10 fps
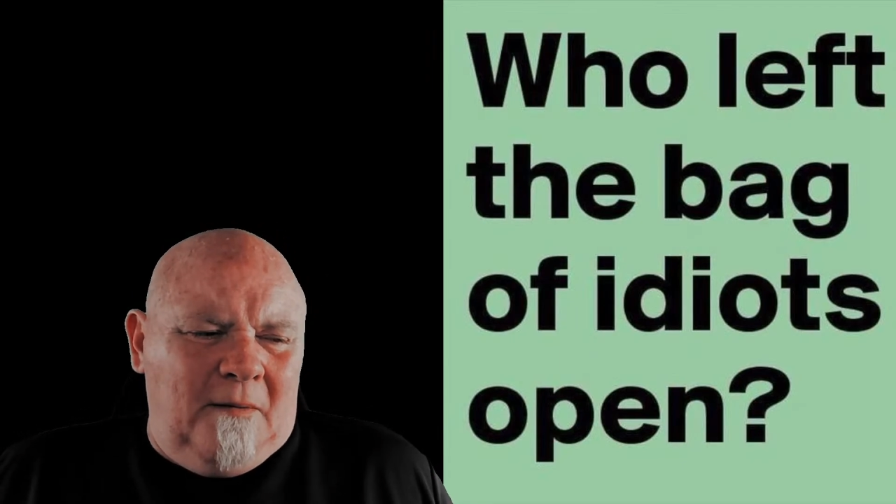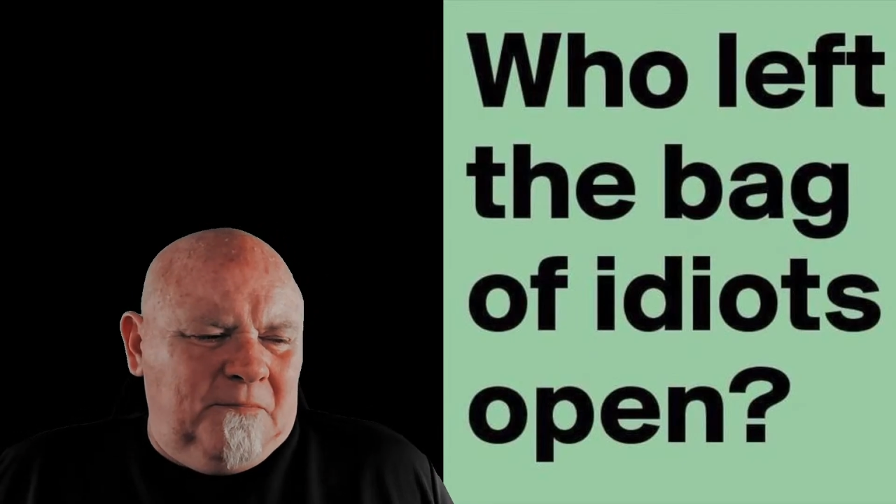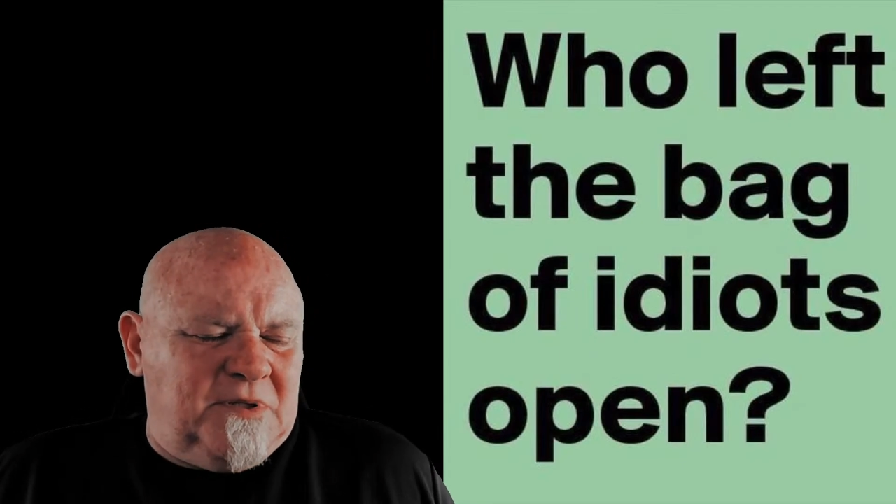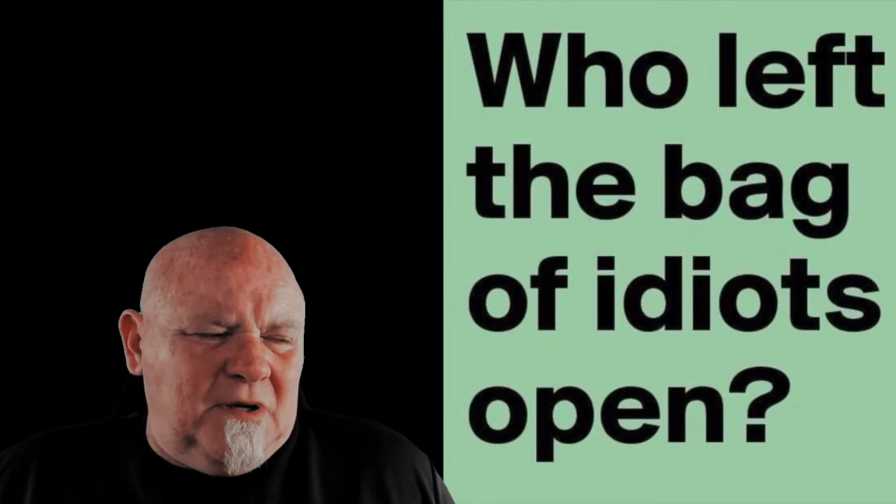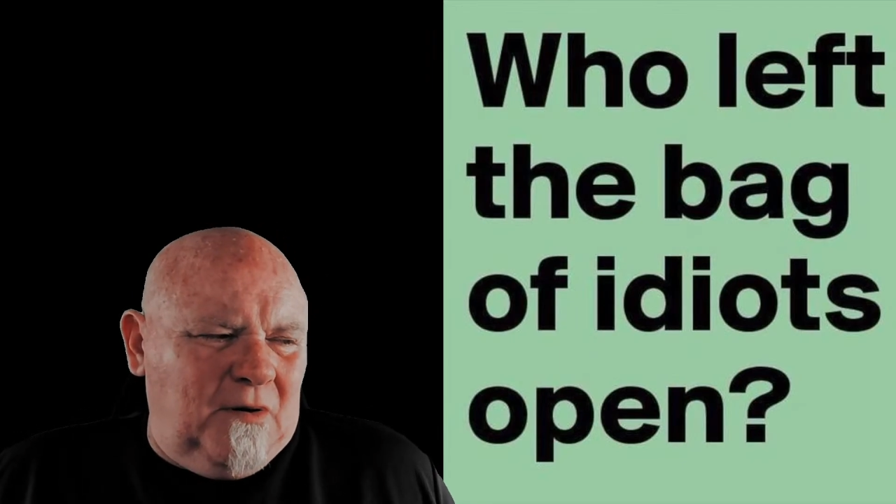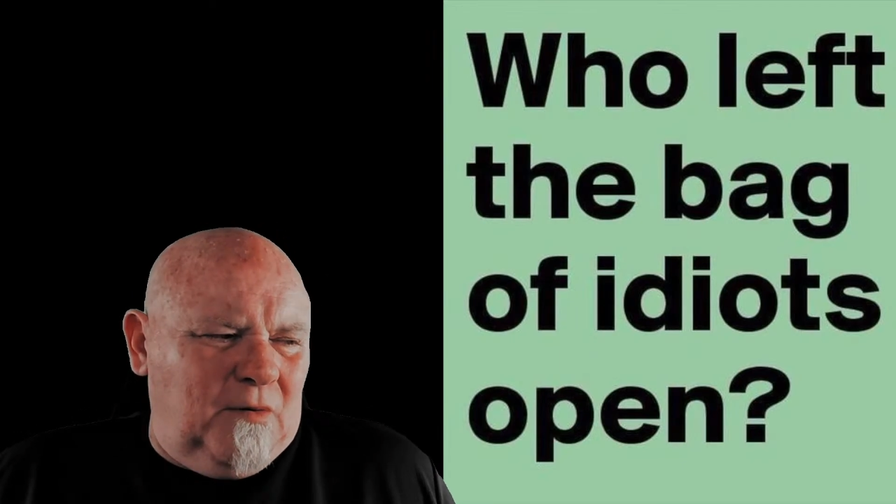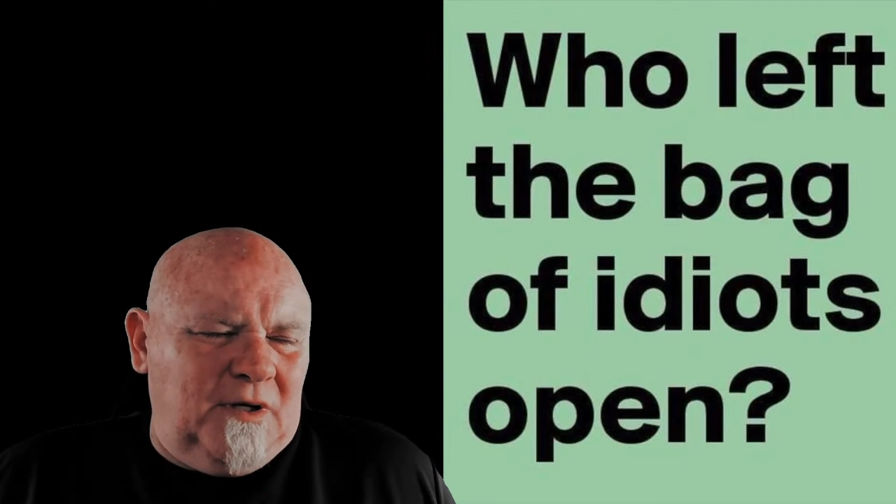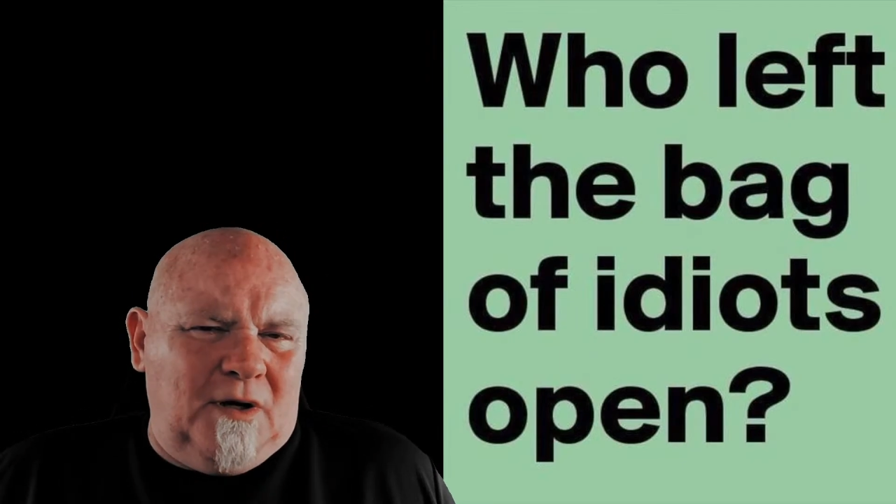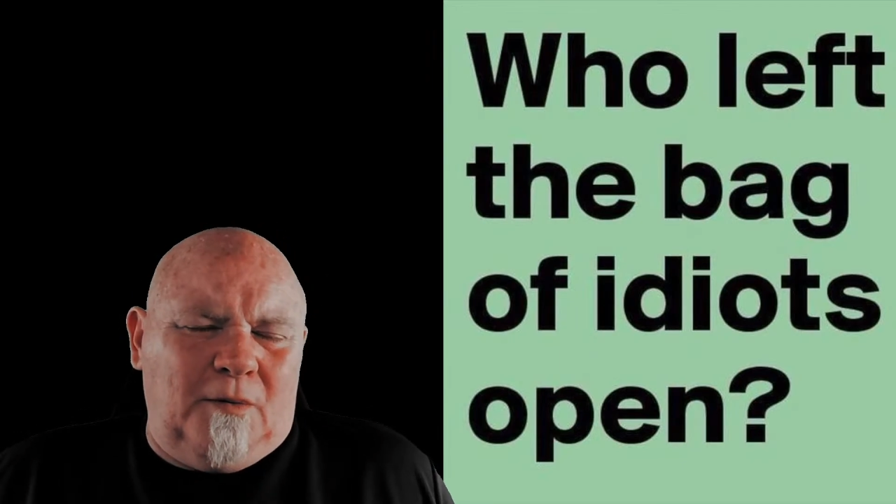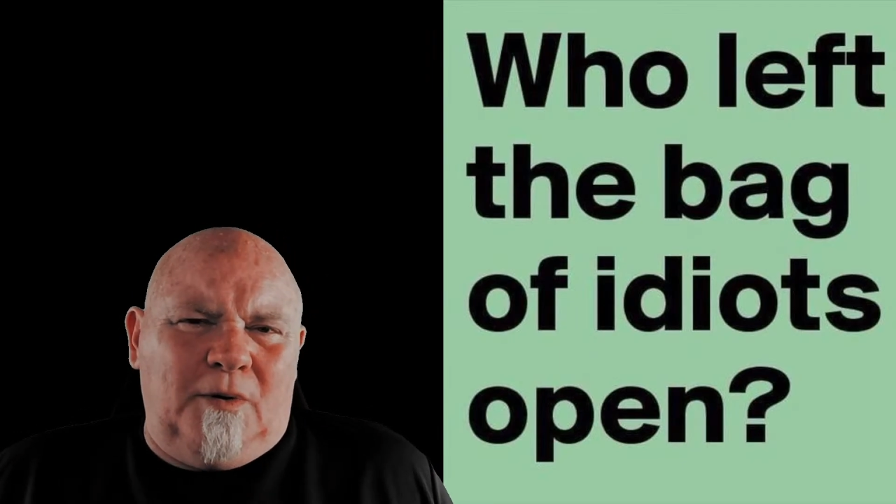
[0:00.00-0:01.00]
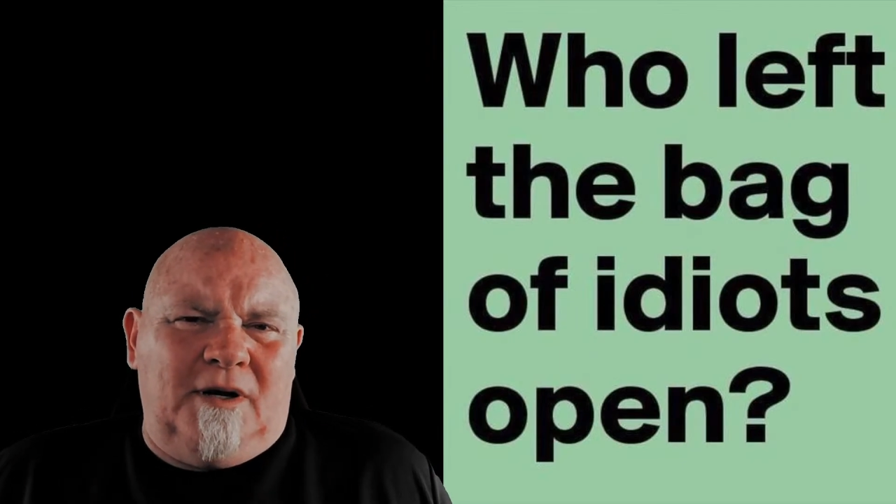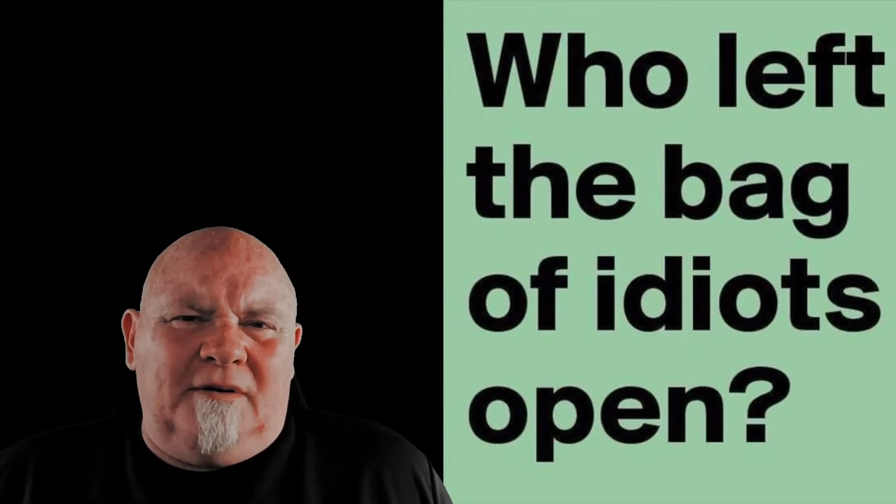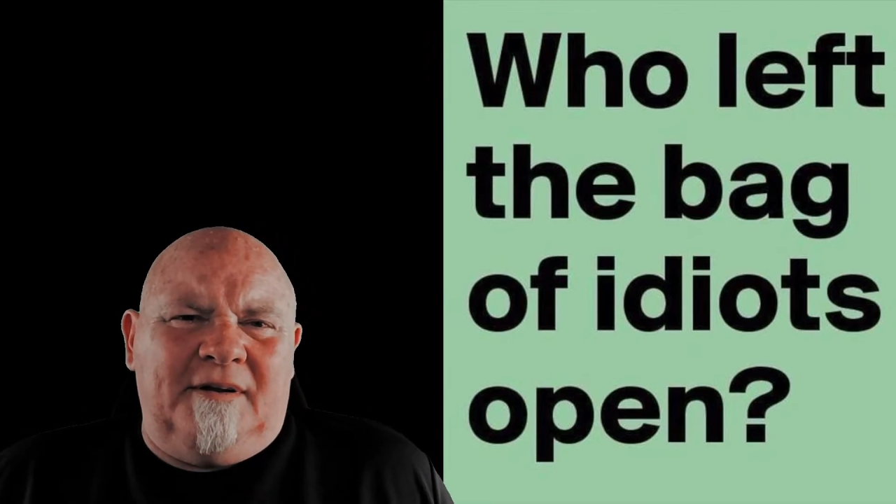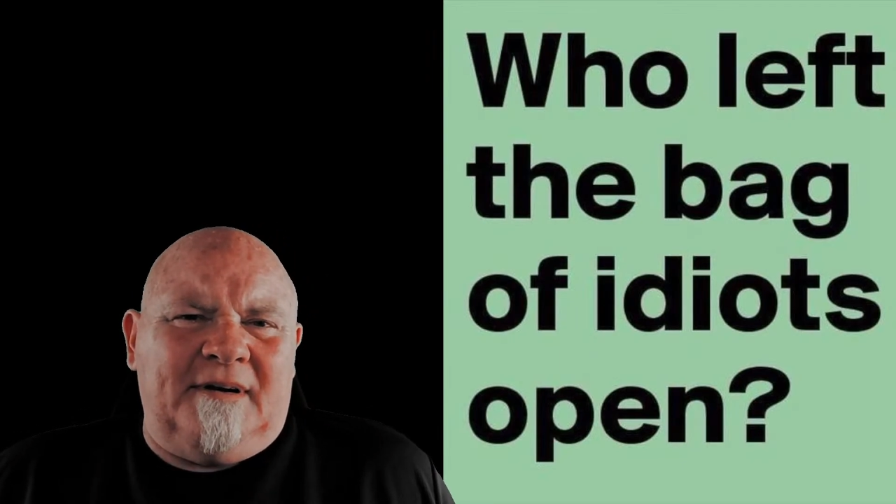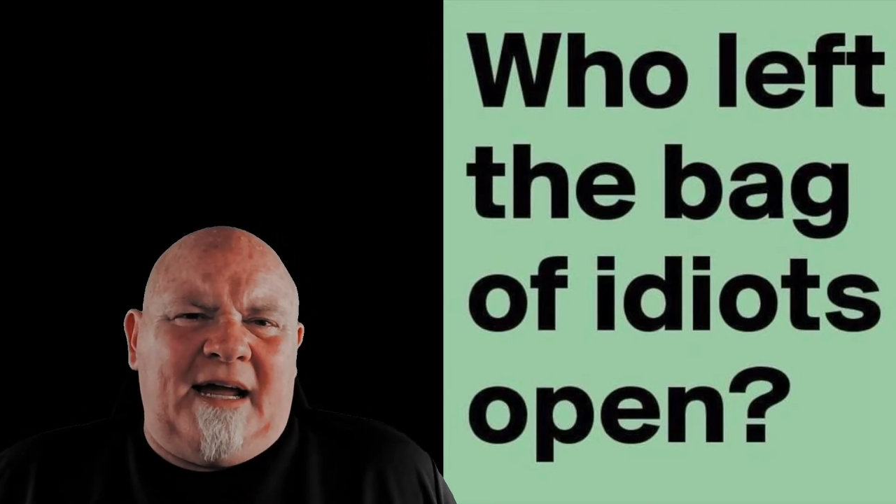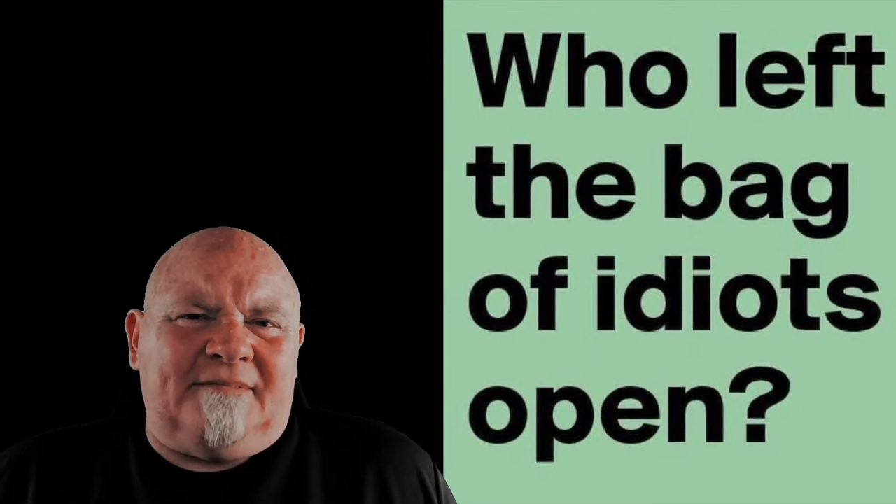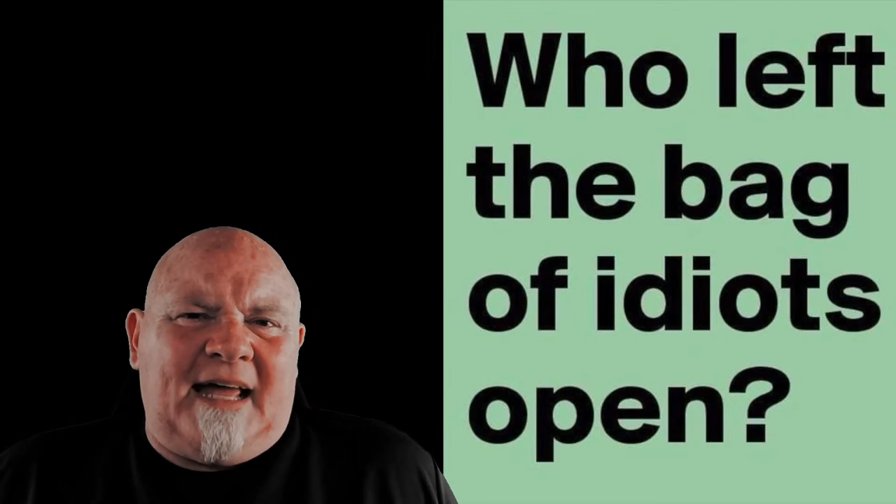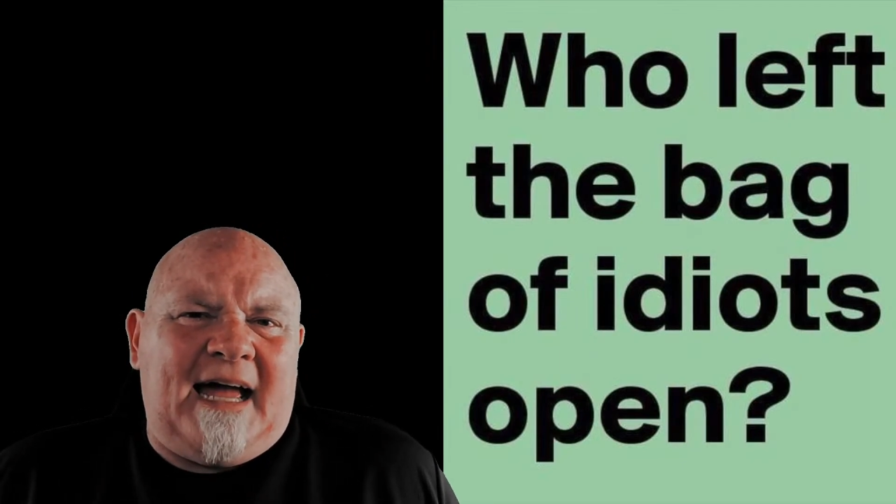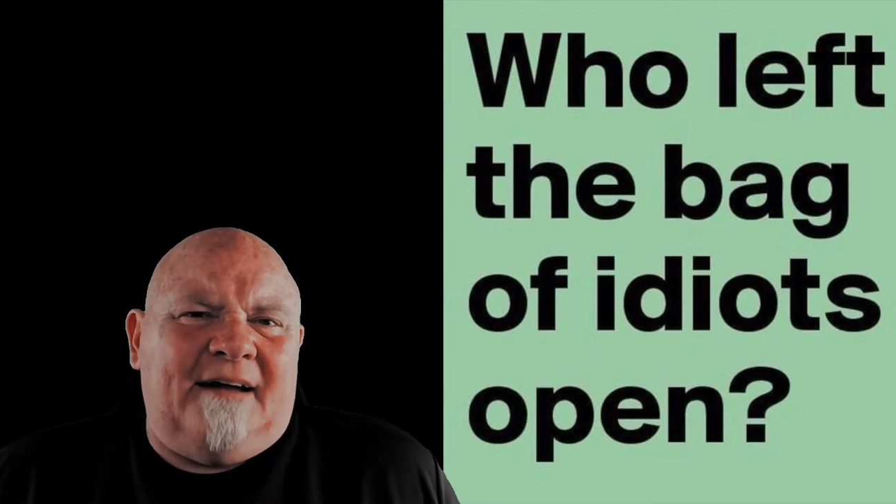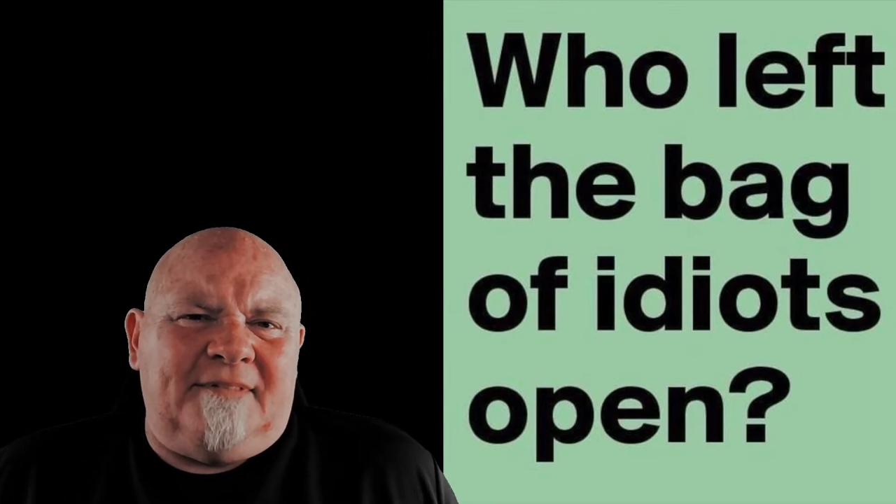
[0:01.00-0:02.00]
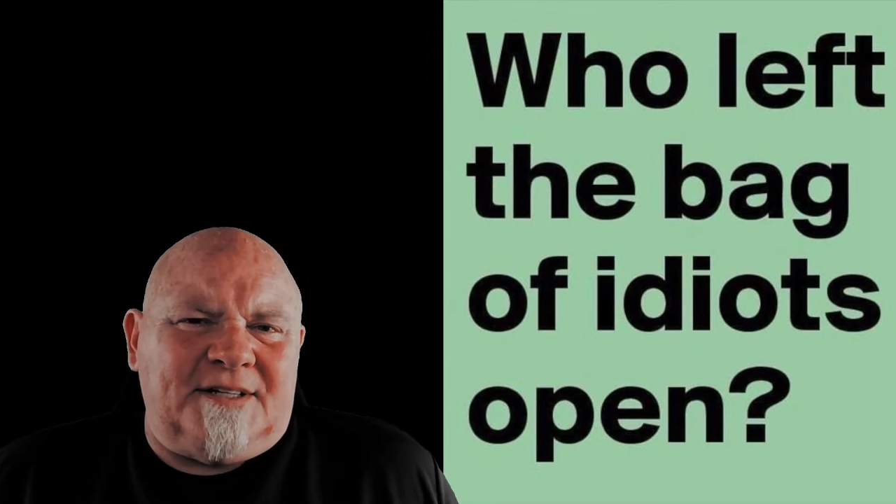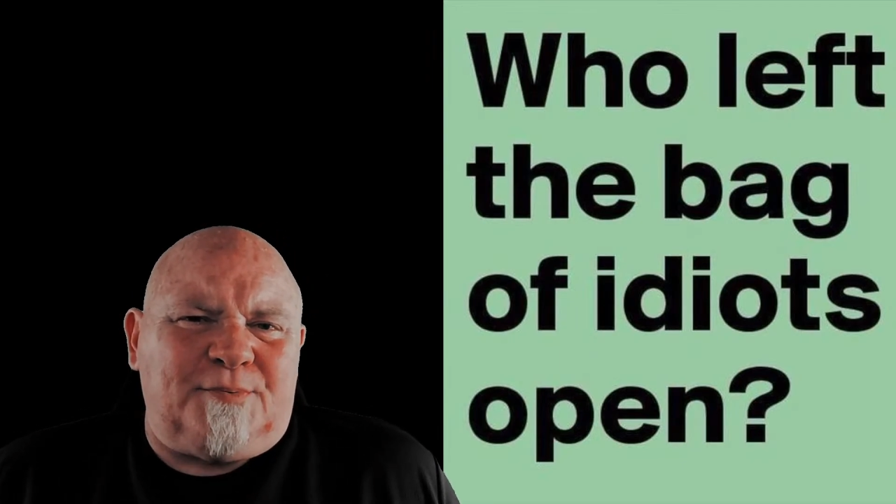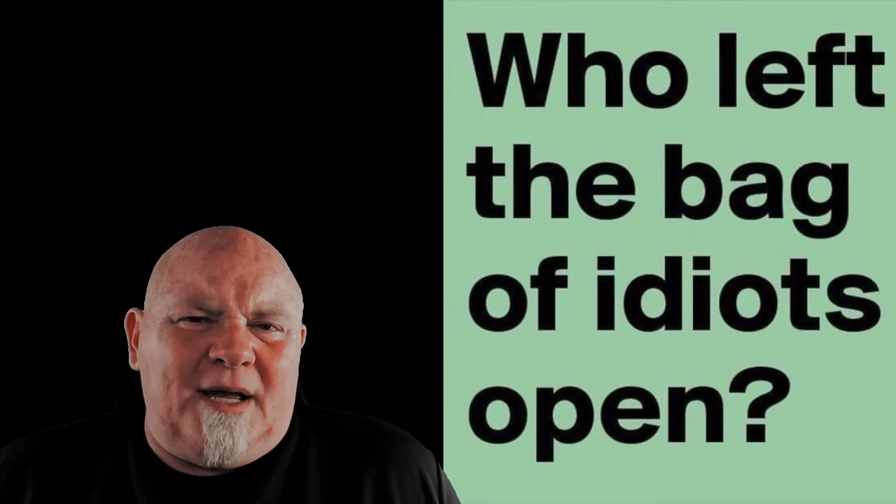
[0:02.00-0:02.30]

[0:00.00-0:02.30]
So, you know, we don't even have to have this.